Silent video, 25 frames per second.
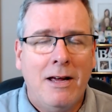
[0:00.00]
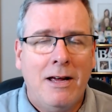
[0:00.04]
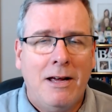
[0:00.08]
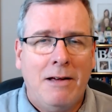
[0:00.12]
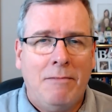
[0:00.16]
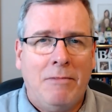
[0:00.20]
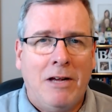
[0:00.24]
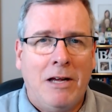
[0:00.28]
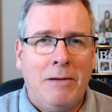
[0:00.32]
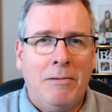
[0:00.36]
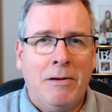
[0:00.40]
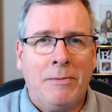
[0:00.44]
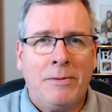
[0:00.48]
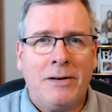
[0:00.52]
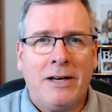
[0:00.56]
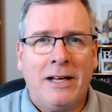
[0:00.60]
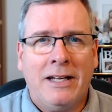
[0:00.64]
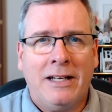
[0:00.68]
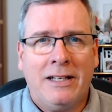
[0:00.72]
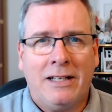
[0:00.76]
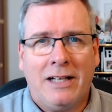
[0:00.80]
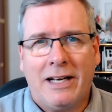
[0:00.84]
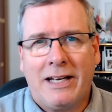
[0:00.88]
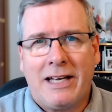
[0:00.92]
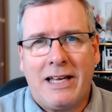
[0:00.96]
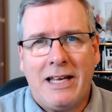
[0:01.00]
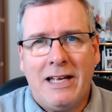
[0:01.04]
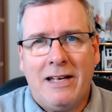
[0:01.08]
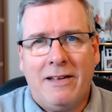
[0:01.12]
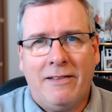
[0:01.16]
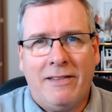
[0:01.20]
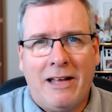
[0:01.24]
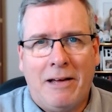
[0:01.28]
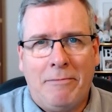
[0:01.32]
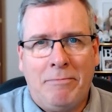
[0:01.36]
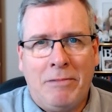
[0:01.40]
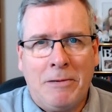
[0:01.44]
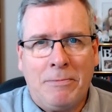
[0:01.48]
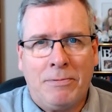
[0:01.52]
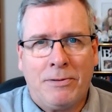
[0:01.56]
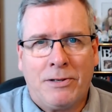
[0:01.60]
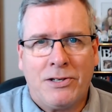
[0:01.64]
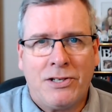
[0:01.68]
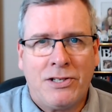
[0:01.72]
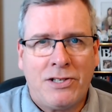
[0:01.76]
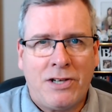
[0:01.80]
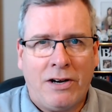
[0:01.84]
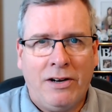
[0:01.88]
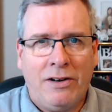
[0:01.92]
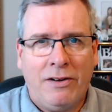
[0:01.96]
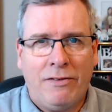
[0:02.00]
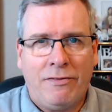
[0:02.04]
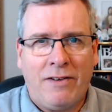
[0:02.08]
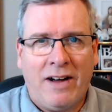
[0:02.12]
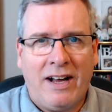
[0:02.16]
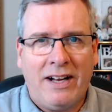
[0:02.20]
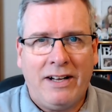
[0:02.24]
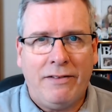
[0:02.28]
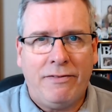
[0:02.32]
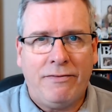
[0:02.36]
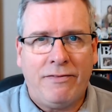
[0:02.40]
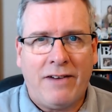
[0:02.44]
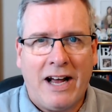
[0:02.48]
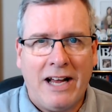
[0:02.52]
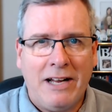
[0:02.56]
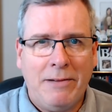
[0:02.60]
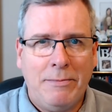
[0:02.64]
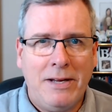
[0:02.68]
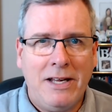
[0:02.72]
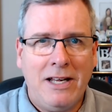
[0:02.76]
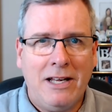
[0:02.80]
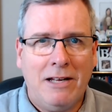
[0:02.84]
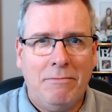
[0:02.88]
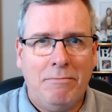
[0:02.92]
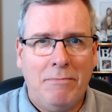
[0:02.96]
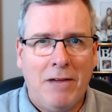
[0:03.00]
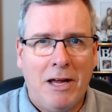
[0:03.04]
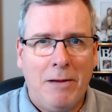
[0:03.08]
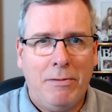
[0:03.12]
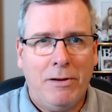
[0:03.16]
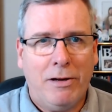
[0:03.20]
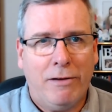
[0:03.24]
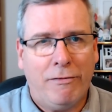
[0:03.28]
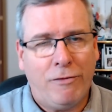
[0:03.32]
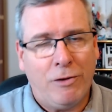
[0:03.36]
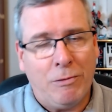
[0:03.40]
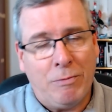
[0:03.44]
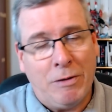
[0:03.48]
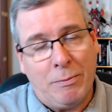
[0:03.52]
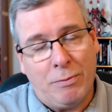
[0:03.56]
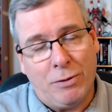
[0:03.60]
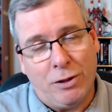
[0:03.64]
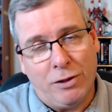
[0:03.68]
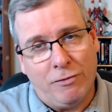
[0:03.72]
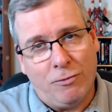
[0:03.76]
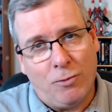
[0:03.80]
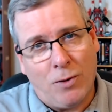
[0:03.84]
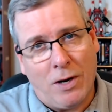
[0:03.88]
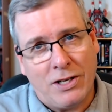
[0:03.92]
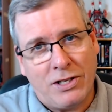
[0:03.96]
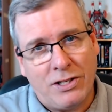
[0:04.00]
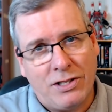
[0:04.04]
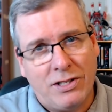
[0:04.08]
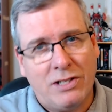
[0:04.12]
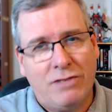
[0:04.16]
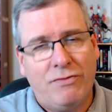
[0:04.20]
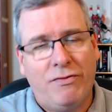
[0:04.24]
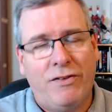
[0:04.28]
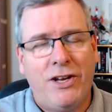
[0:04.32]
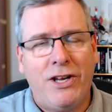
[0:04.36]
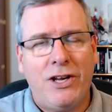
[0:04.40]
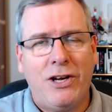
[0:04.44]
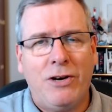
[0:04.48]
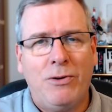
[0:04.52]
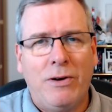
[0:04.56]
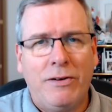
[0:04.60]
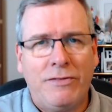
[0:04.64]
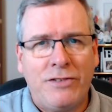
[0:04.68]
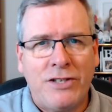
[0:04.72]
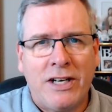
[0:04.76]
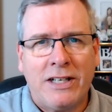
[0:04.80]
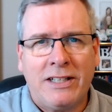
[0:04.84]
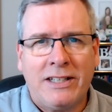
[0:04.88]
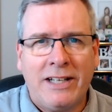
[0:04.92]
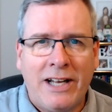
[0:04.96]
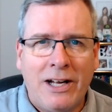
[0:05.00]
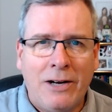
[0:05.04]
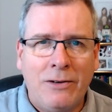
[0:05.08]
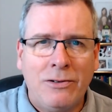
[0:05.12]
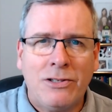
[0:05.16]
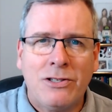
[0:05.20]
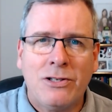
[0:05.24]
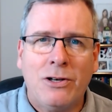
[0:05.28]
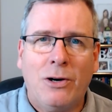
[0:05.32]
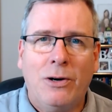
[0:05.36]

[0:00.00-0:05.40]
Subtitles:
maybe I'm getting lucky in that people are starting to finally find me, and maybe a few people who've watched this video have checked it out. So